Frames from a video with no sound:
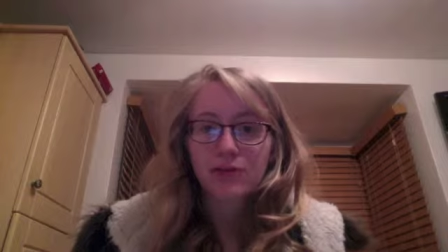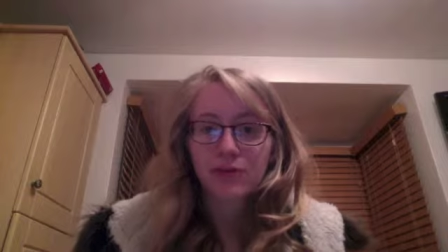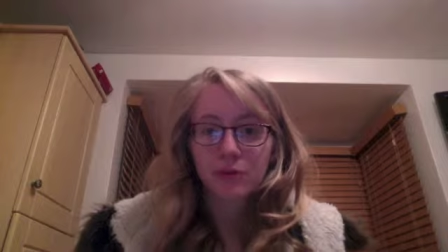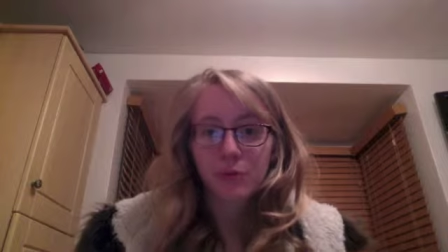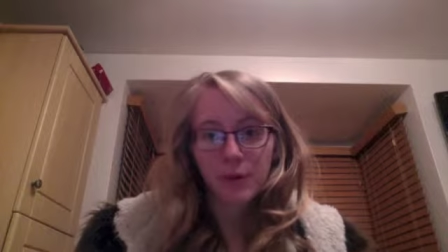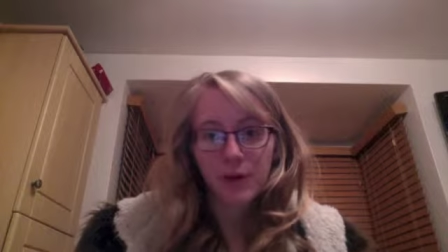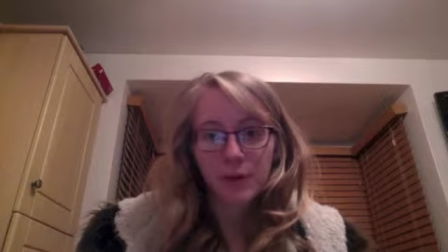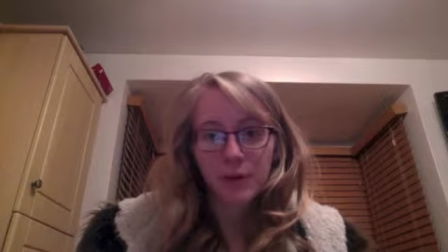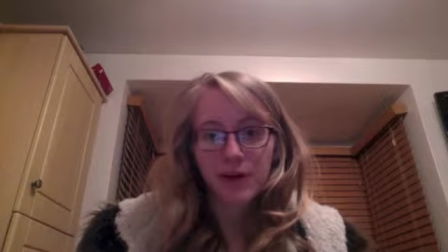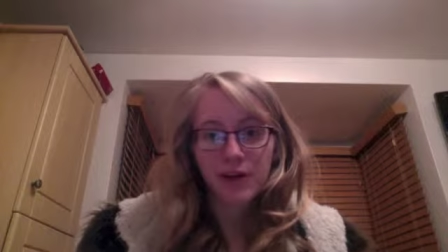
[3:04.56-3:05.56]
from the
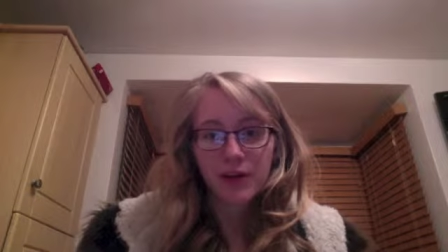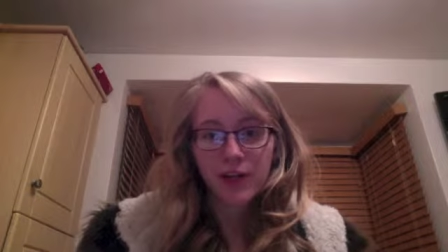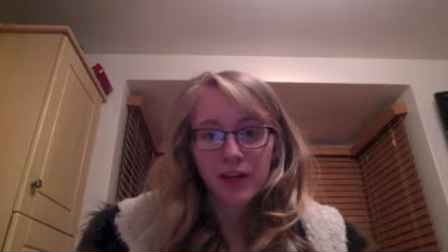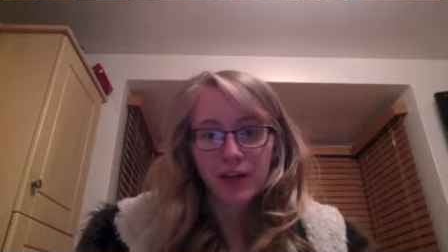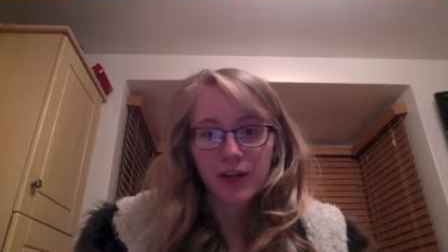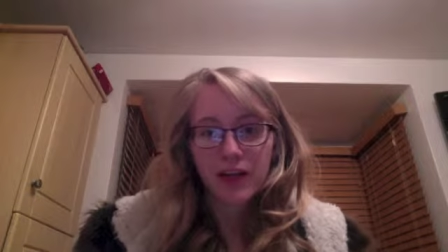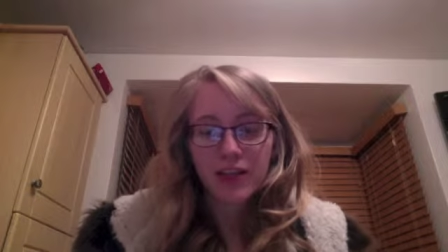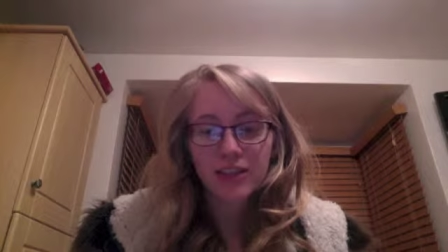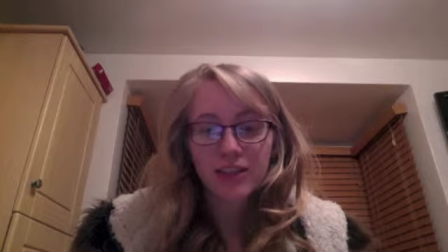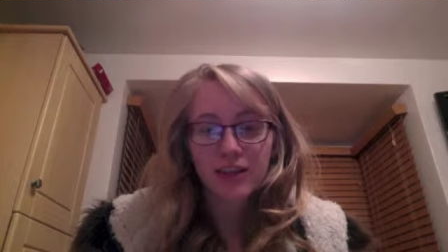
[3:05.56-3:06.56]
preliminary
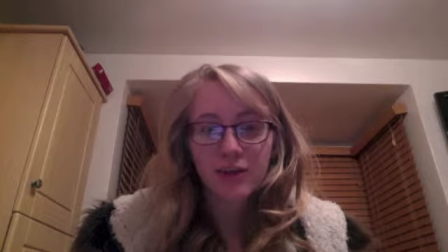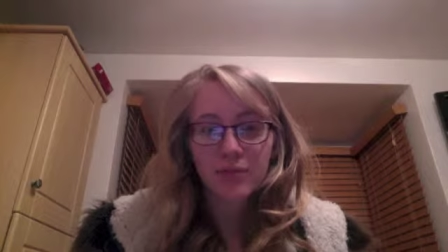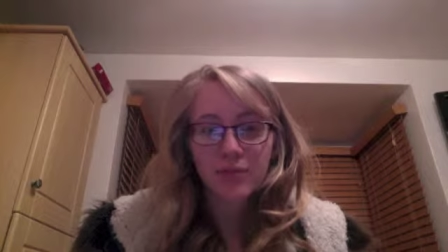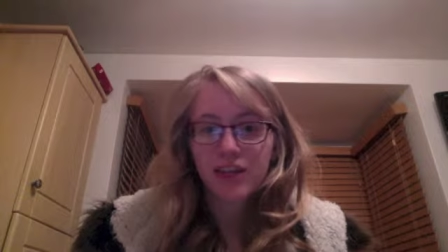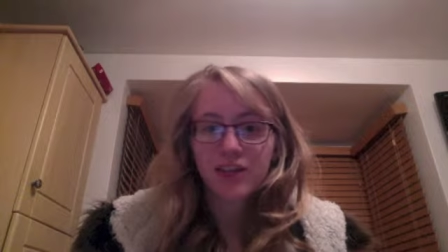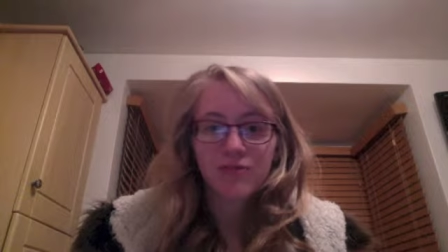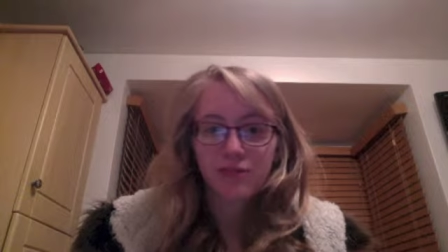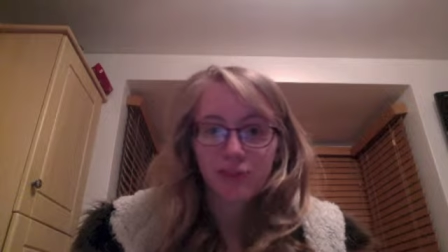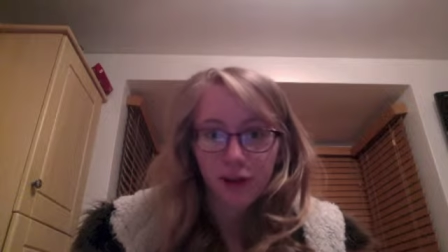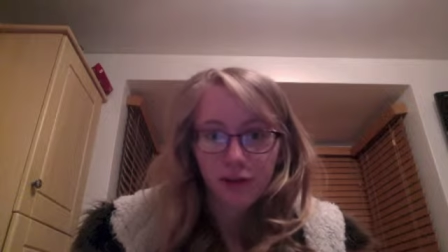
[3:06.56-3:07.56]
that they didn't
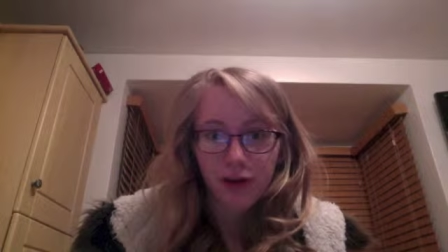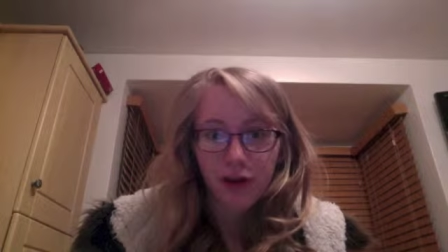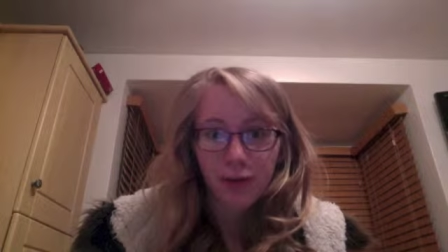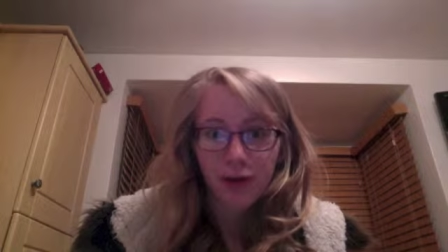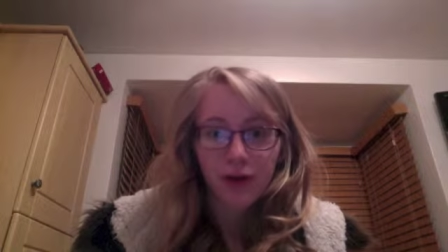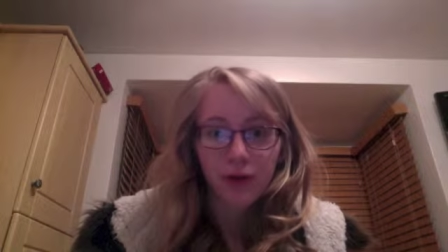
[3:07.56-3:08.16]
flow very well.